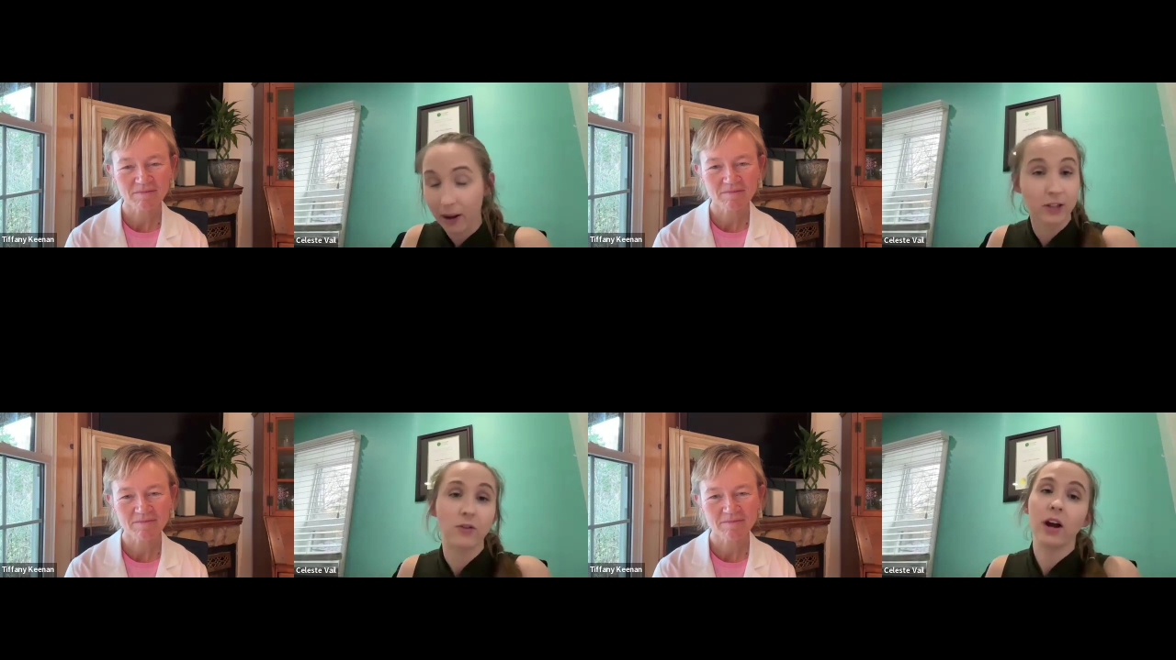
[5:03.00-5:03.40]
Speaker 1: your
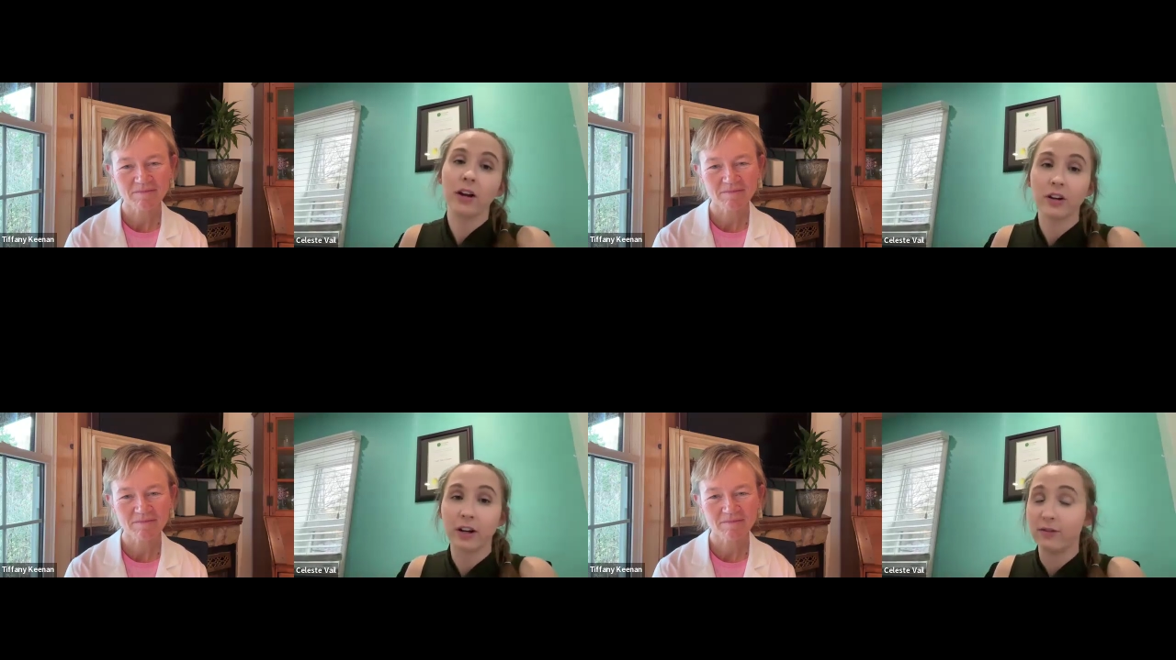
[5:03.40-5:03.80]
best
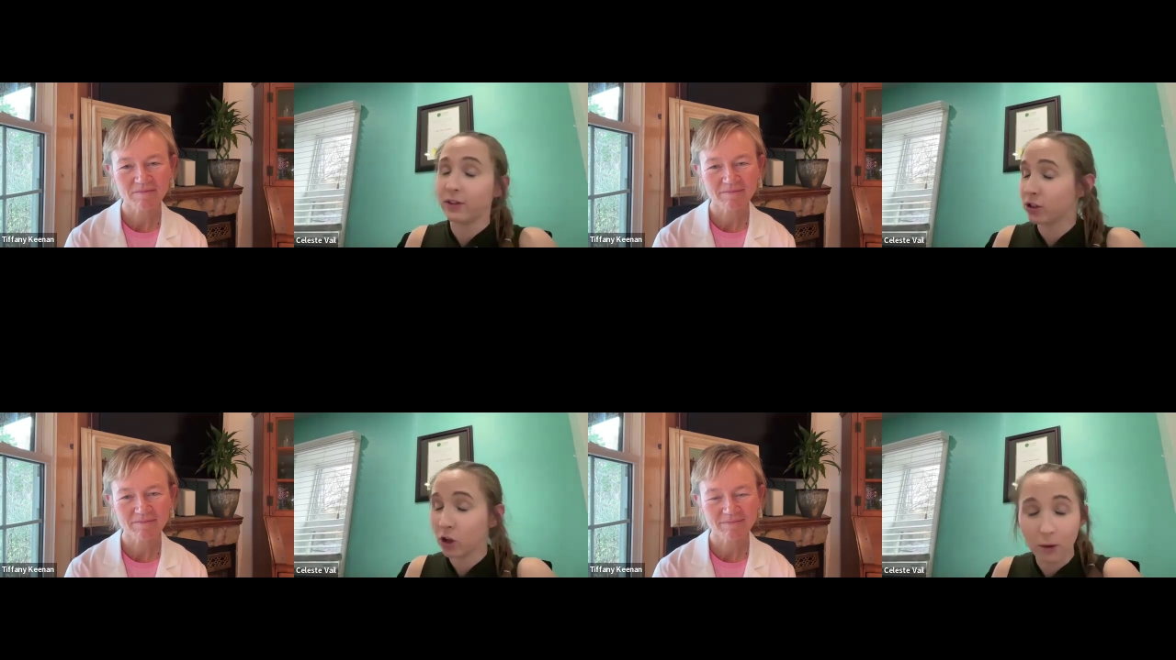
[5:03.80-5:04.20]
friend. You're going to
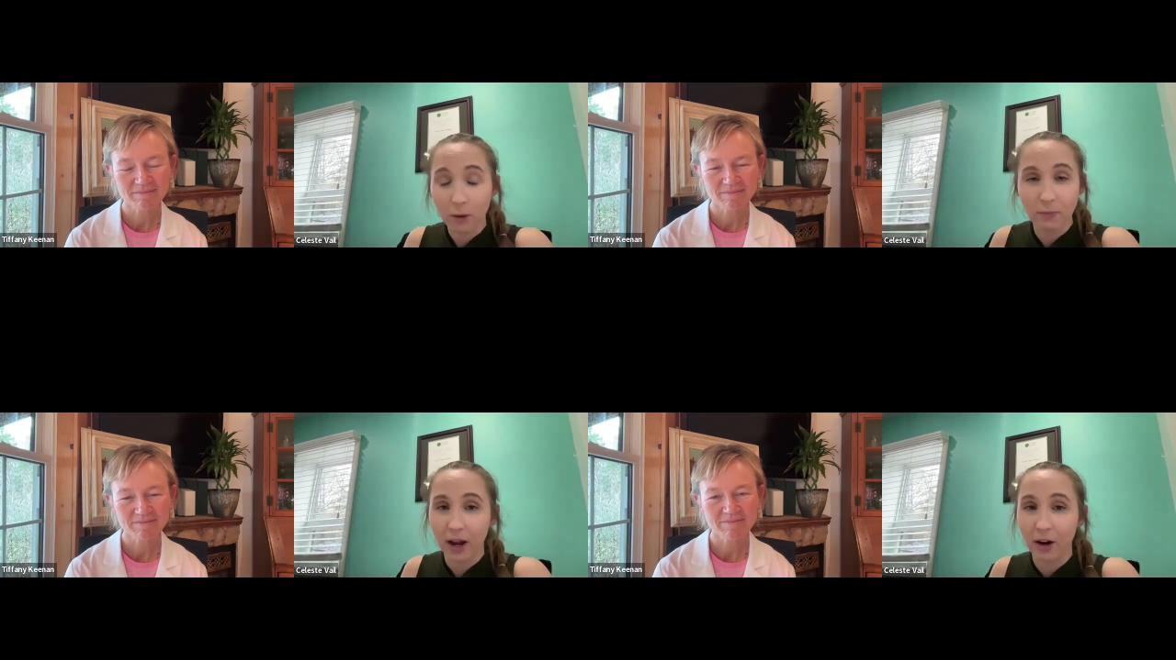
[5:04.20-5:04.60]
feel so
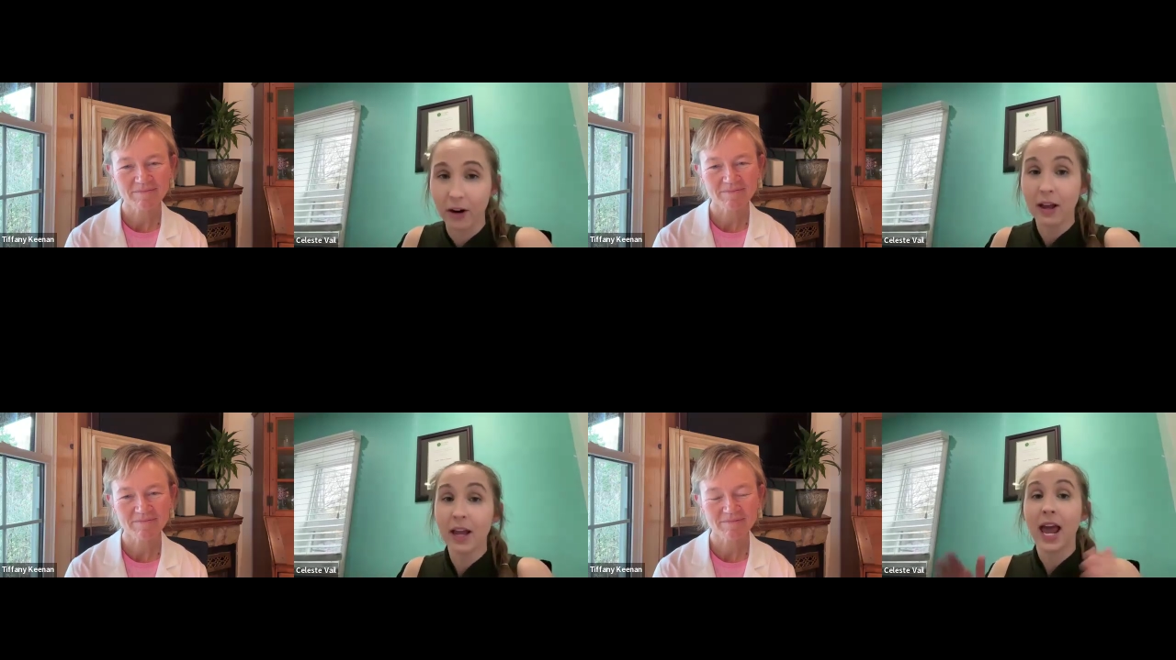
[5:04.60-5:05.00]
much
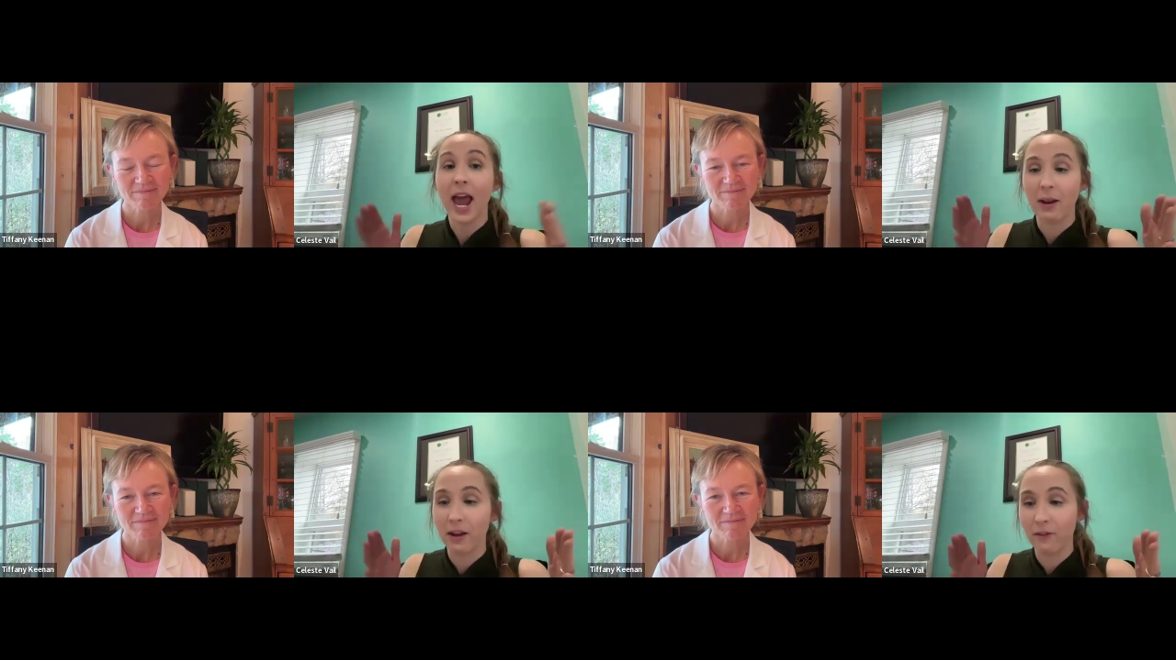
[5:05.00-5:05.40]
better.
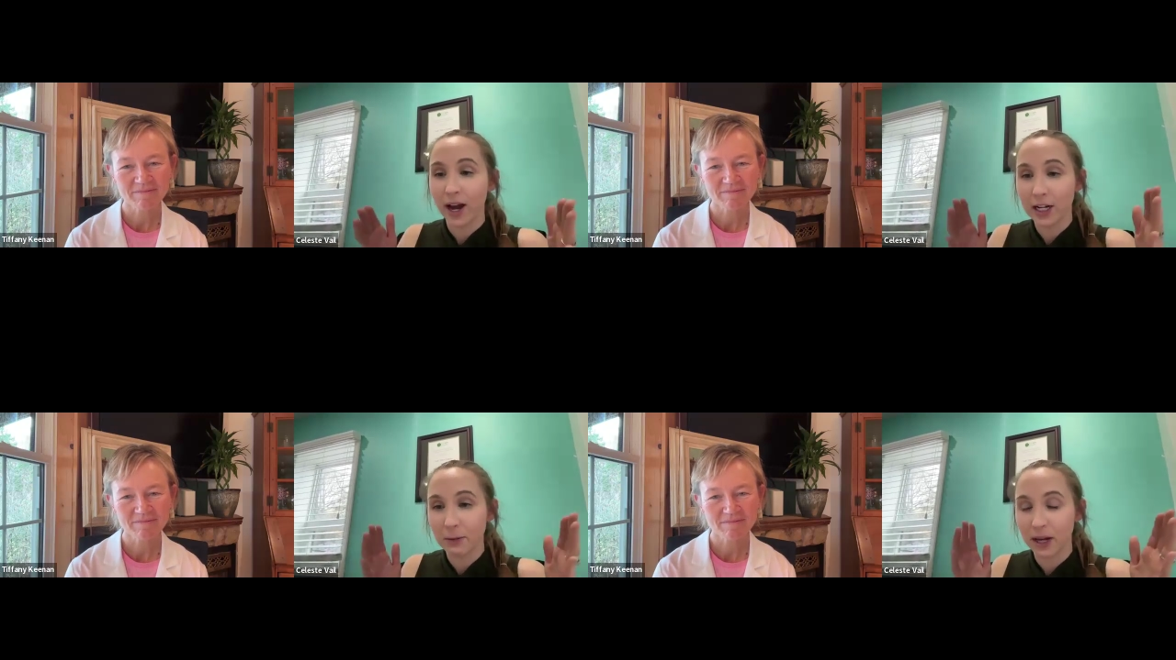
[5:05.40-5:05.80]
And if
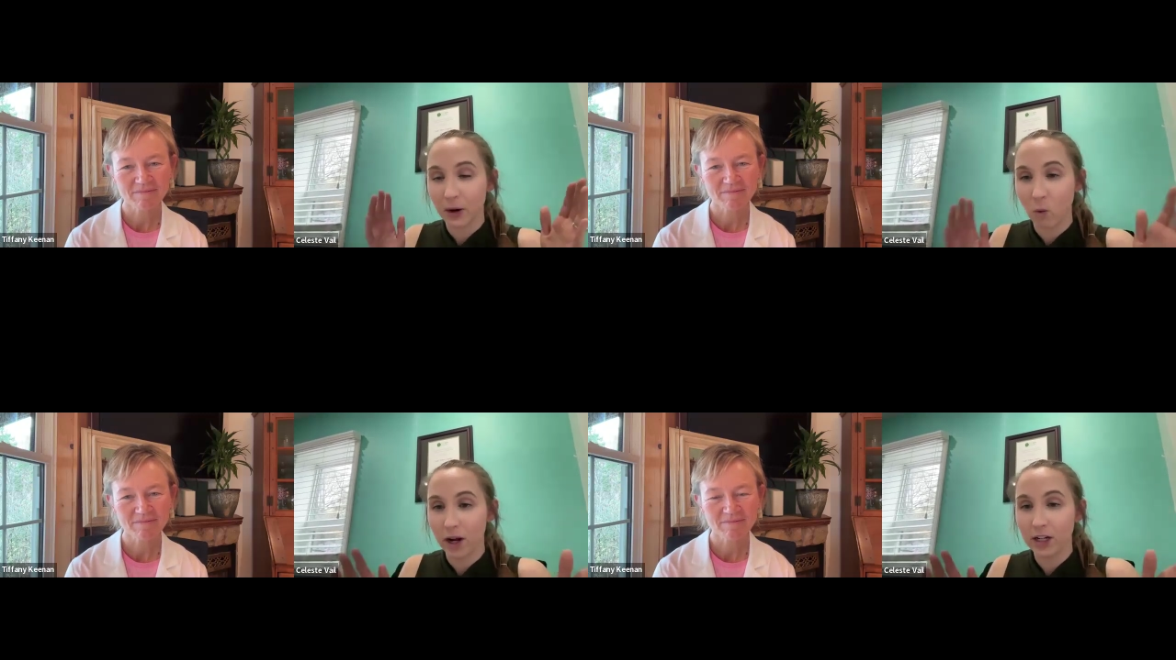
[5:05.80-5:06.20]
I had to
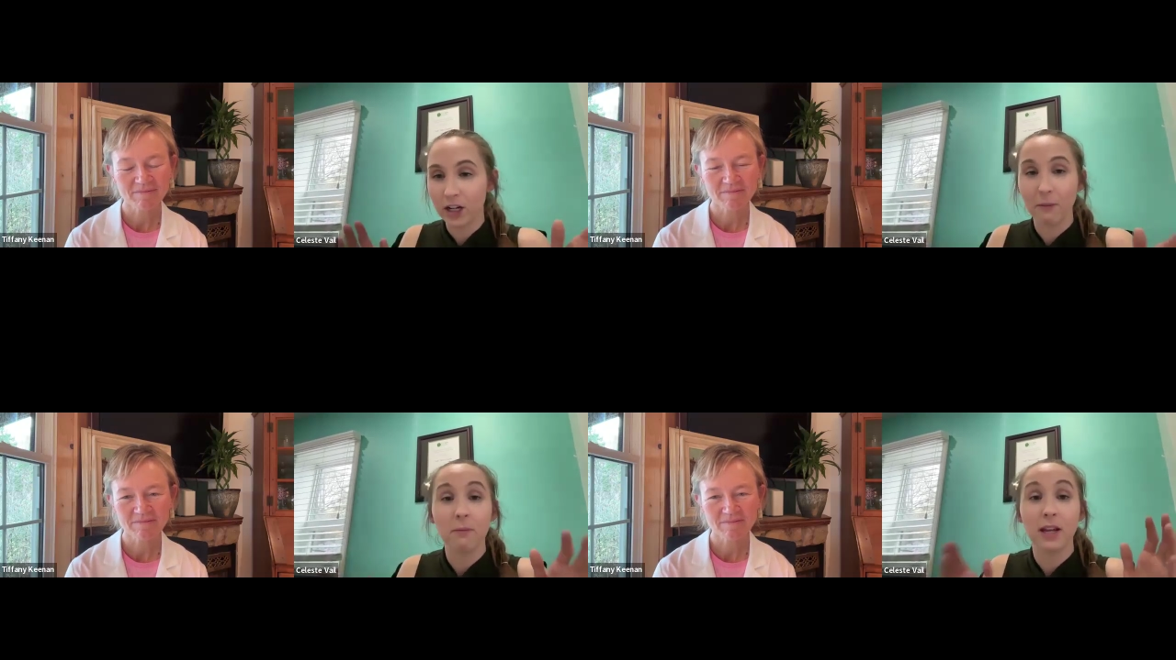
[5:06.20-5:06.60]
pick one
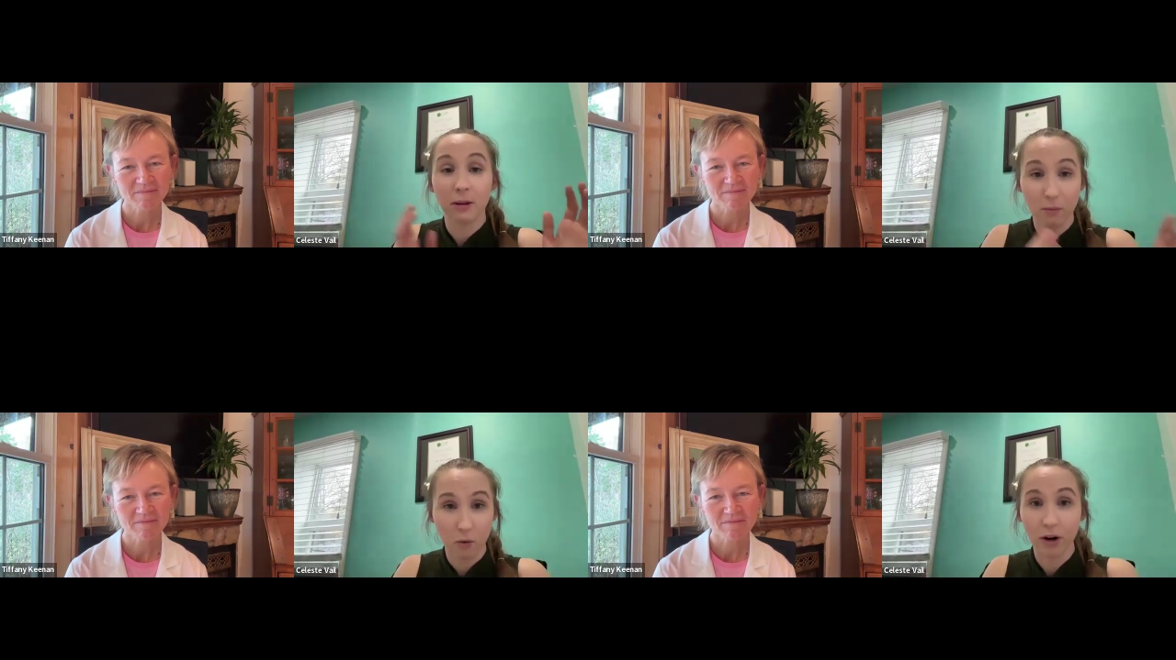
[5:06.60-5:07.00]
time, it'd be
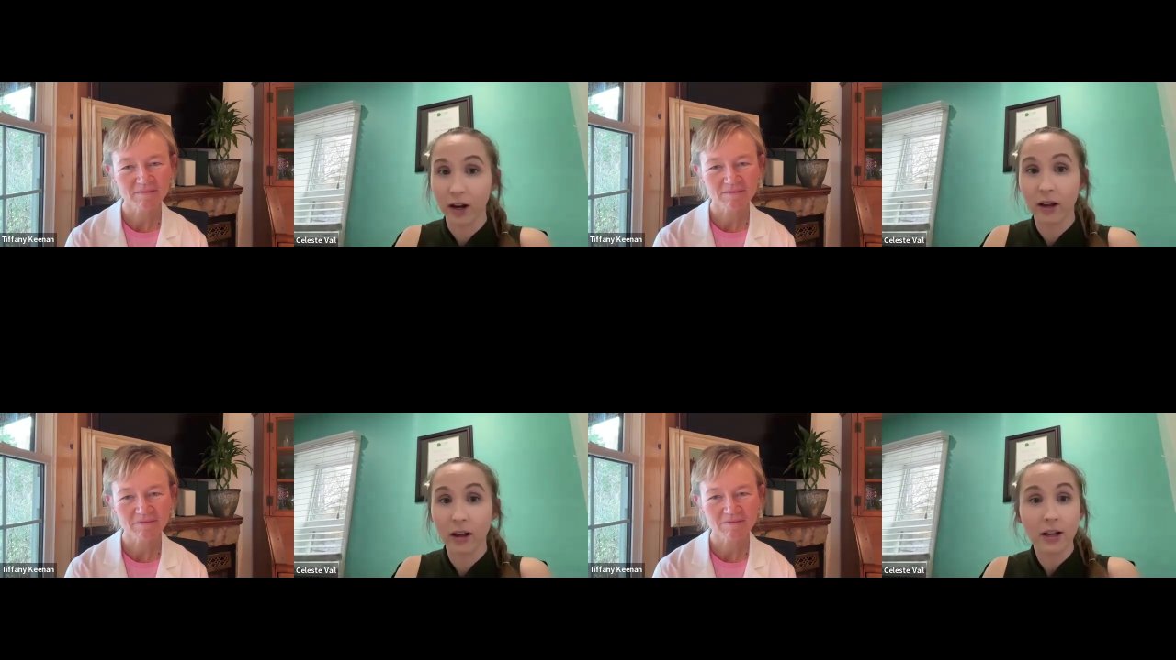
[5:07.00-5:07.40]
in the
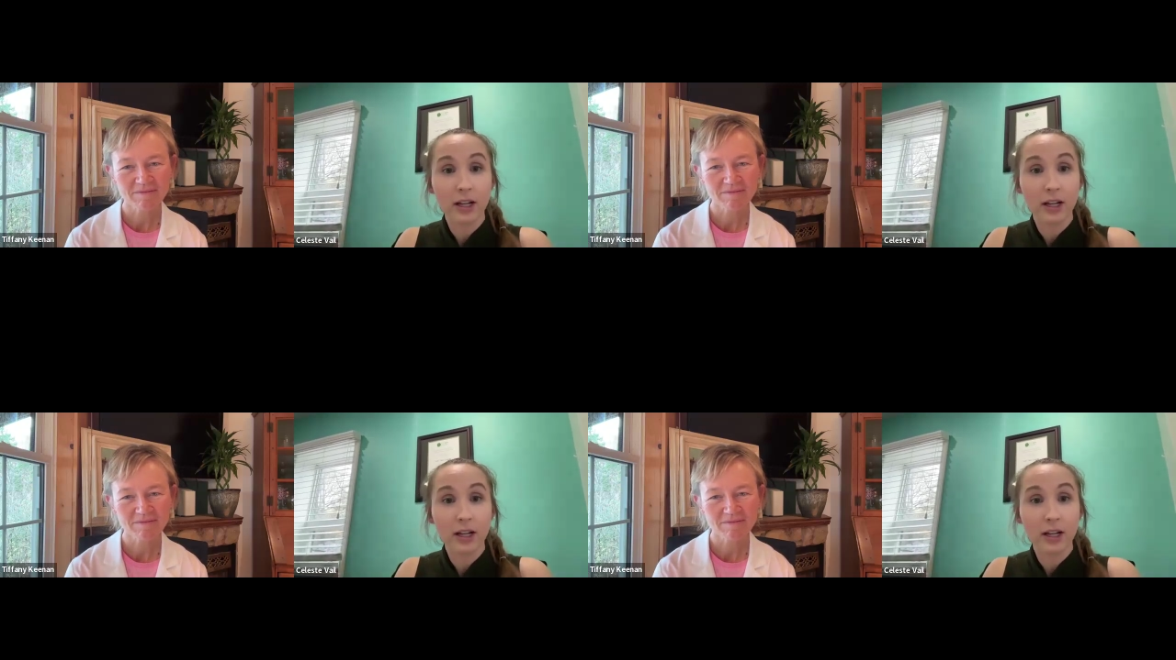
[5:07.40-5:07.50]
morning.